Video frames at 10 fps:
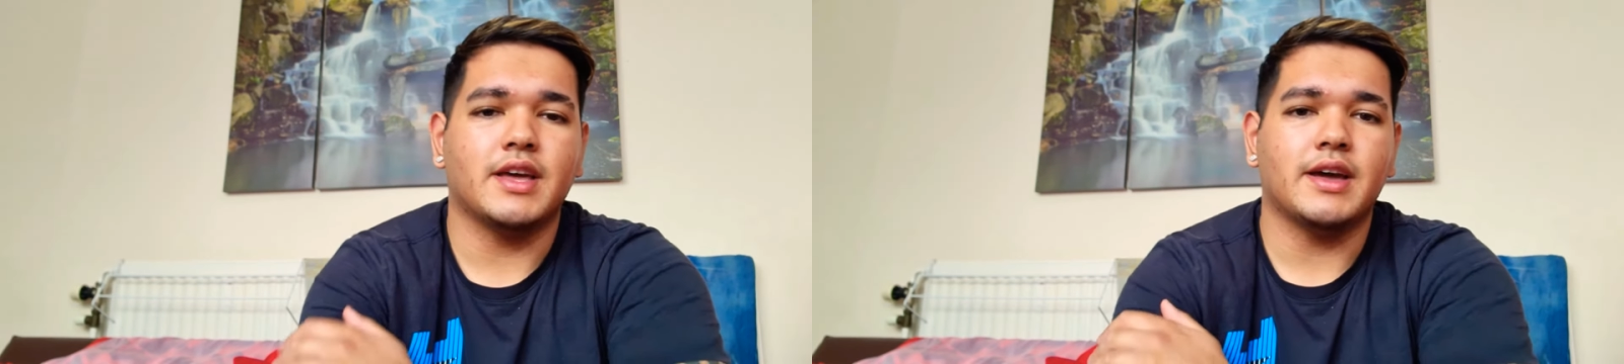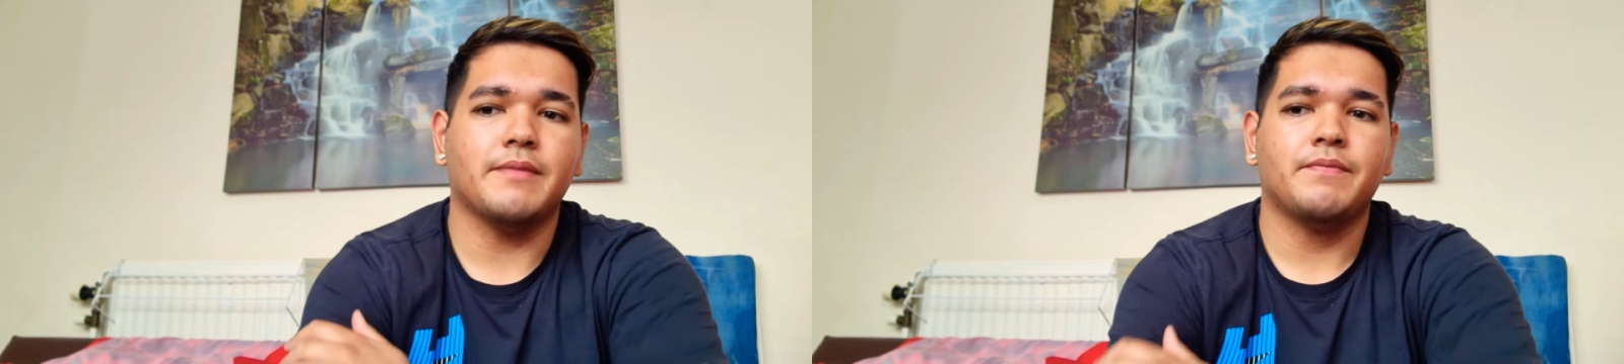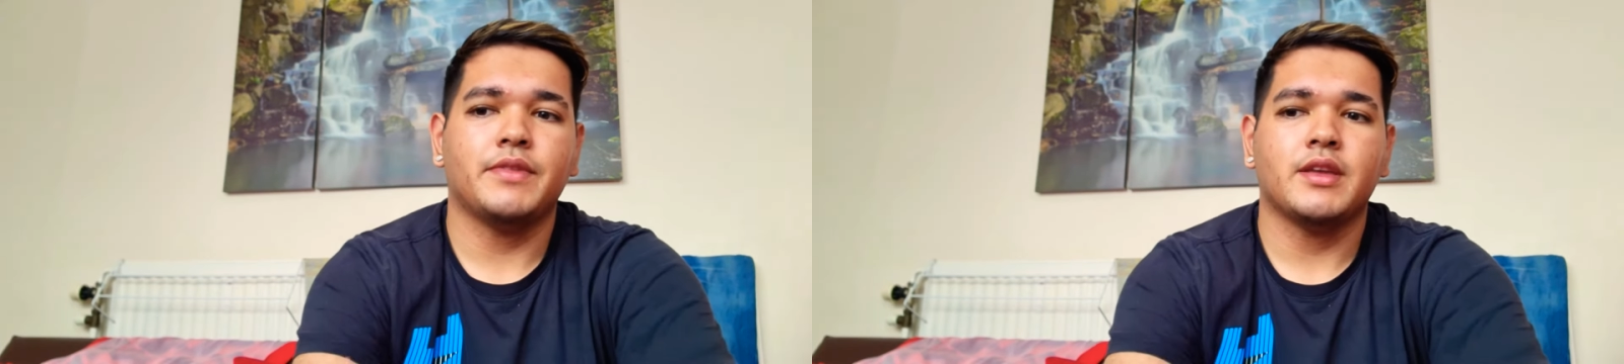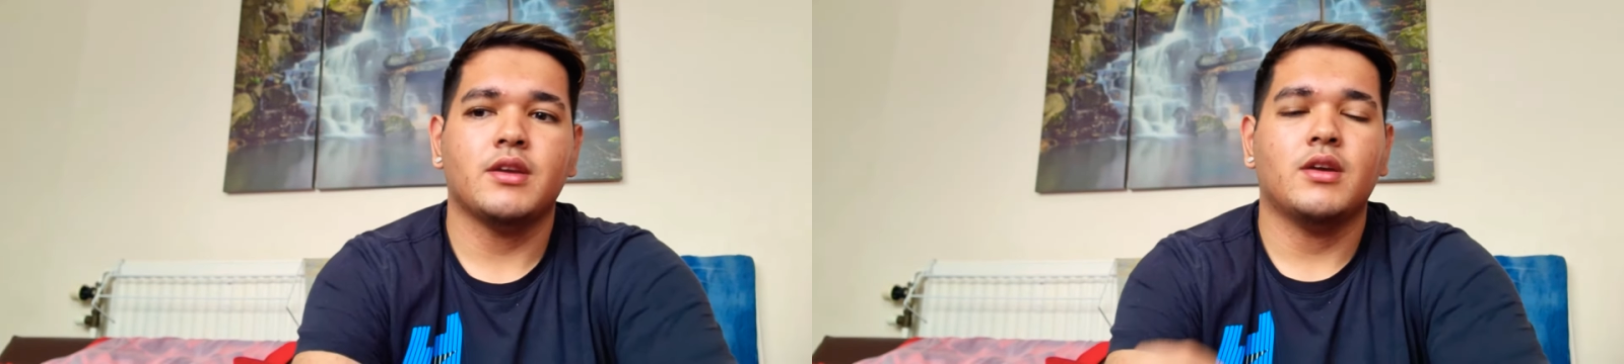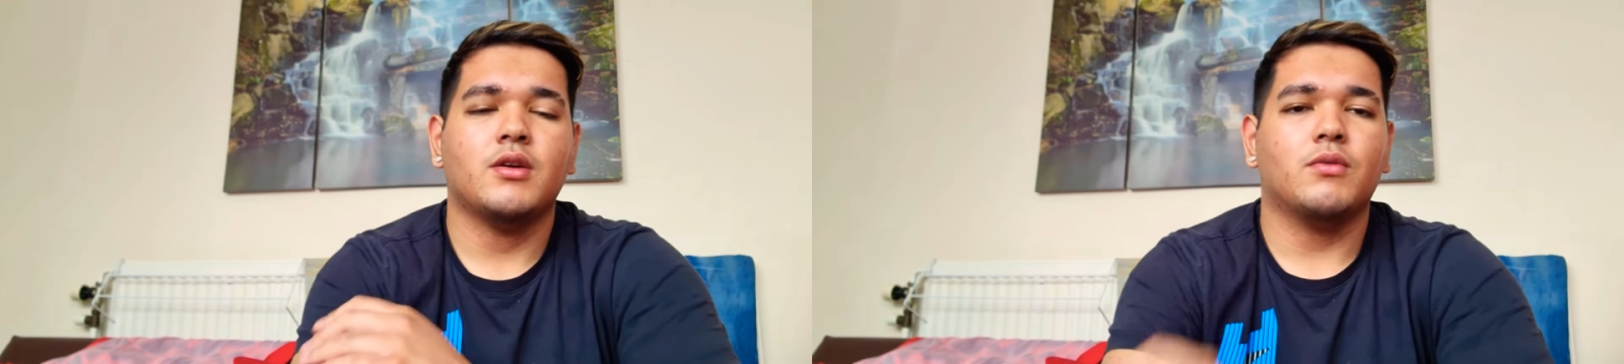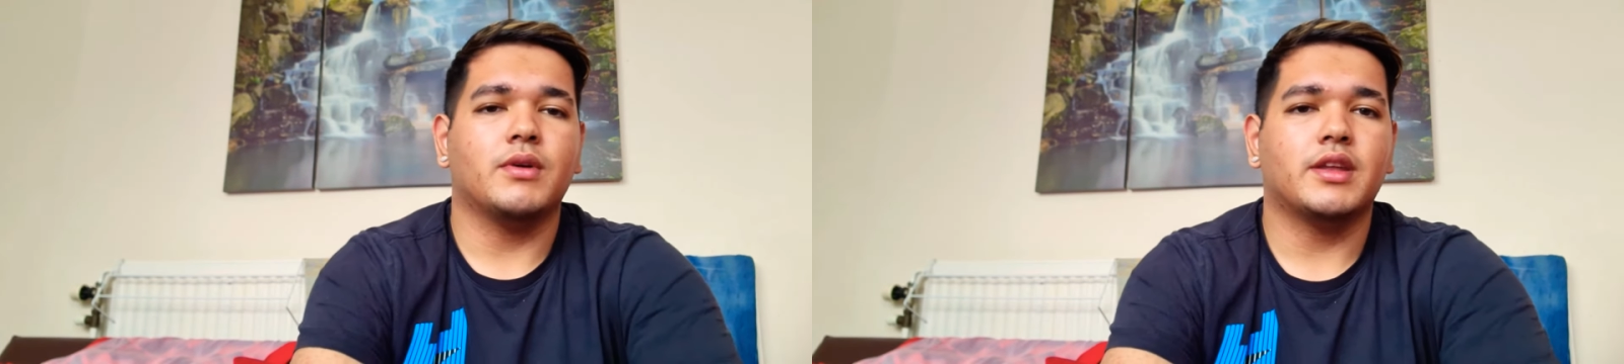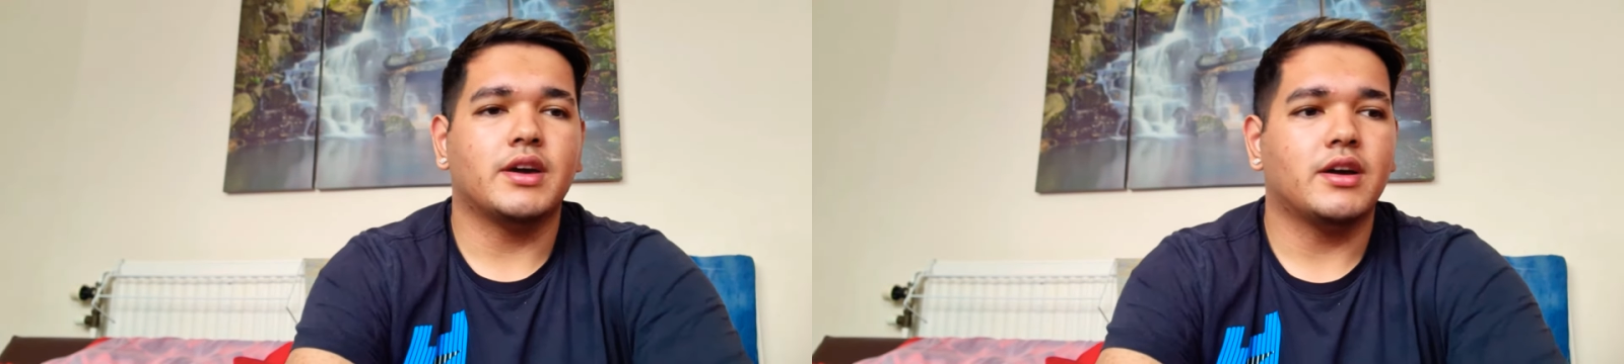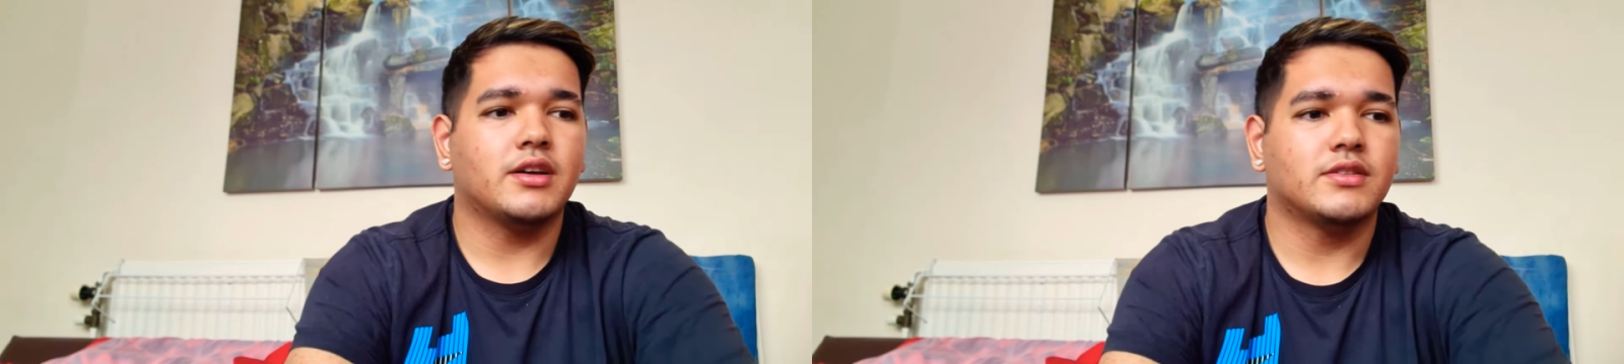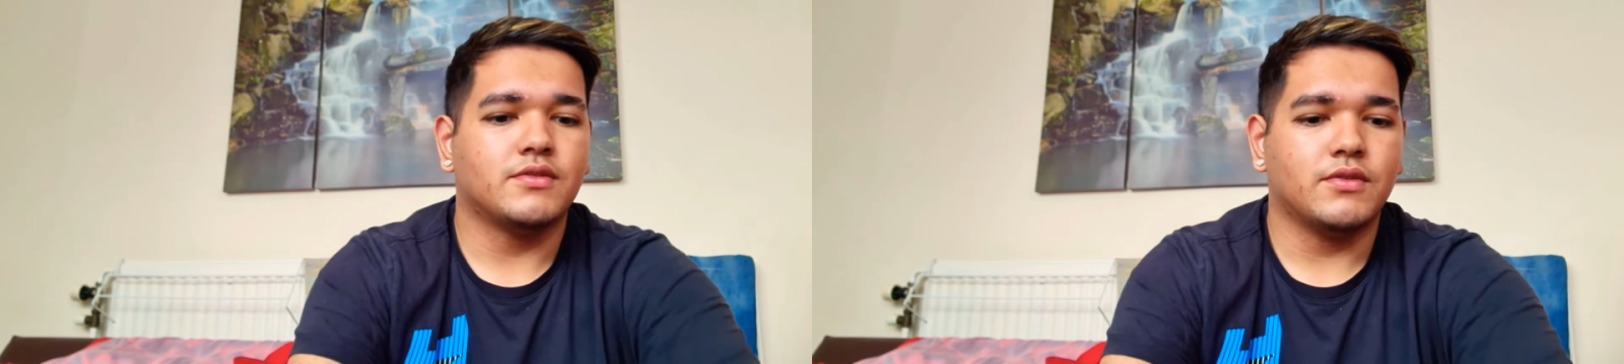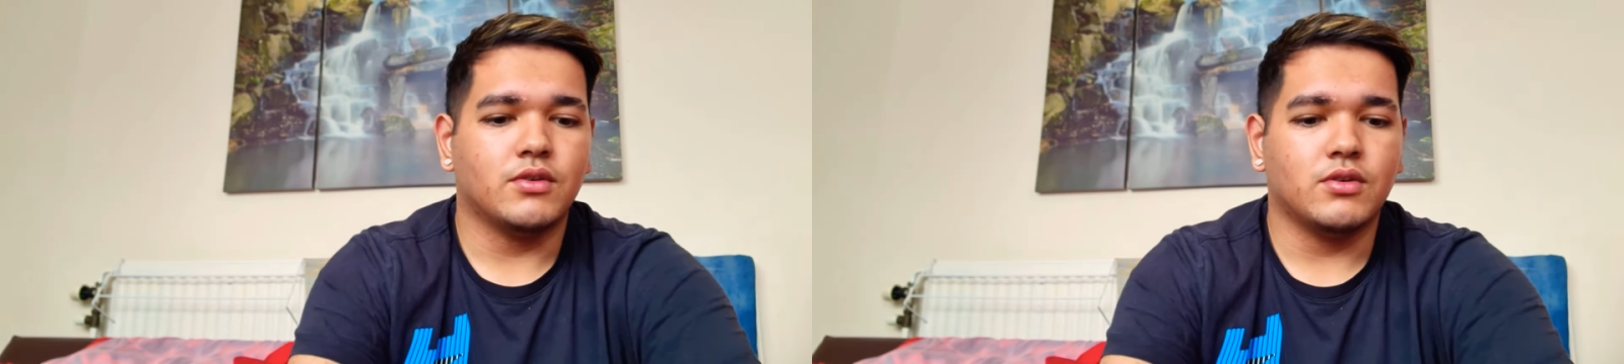that when I
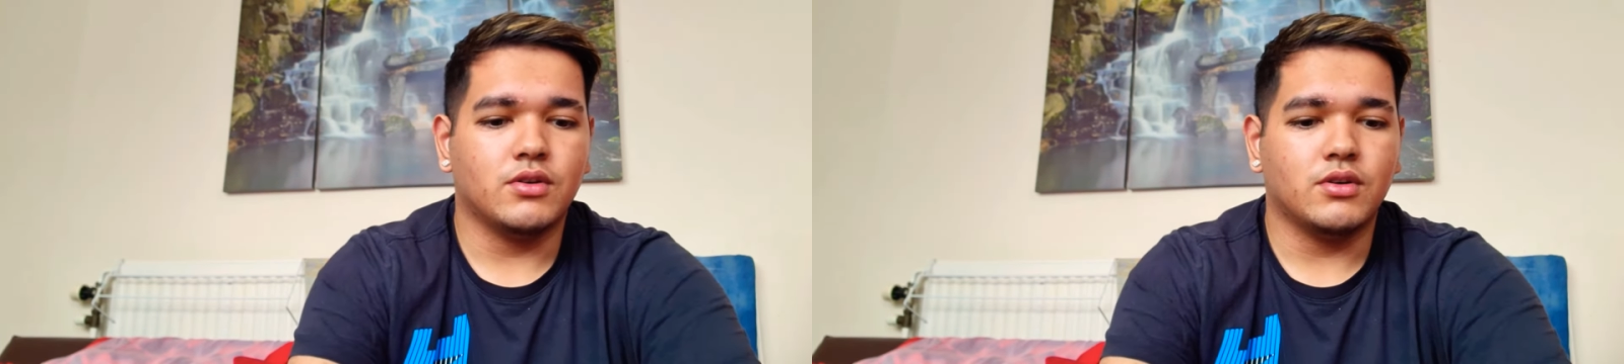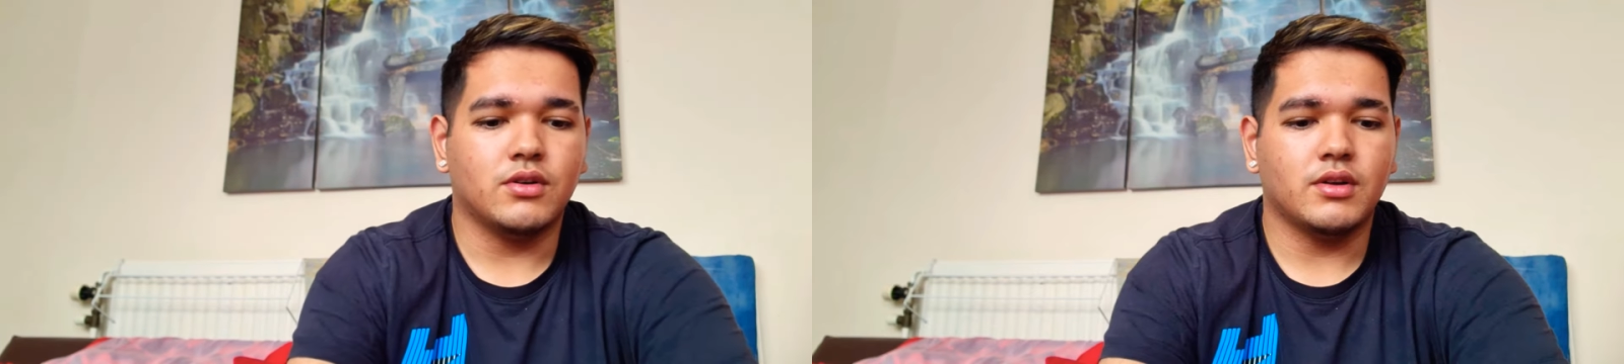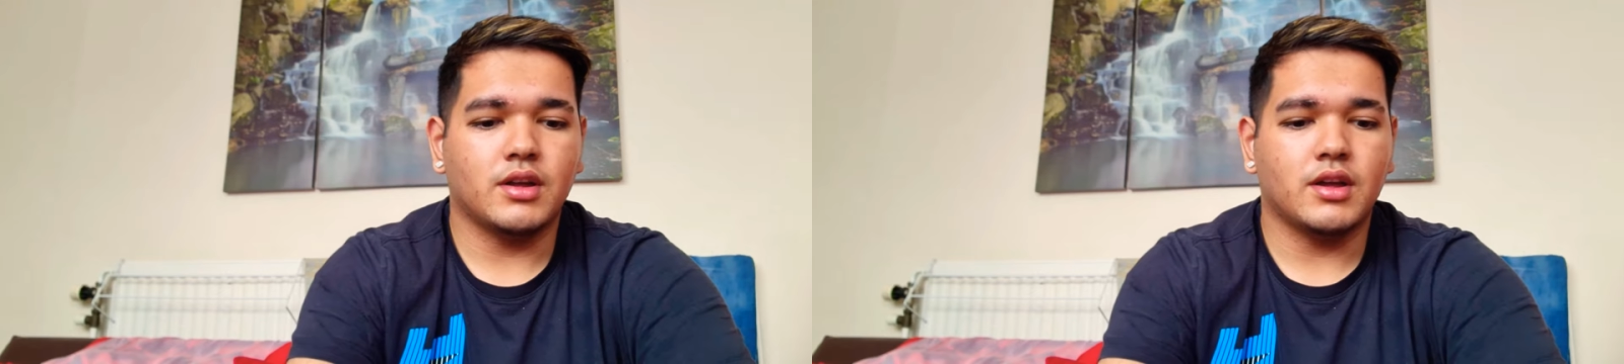asked for,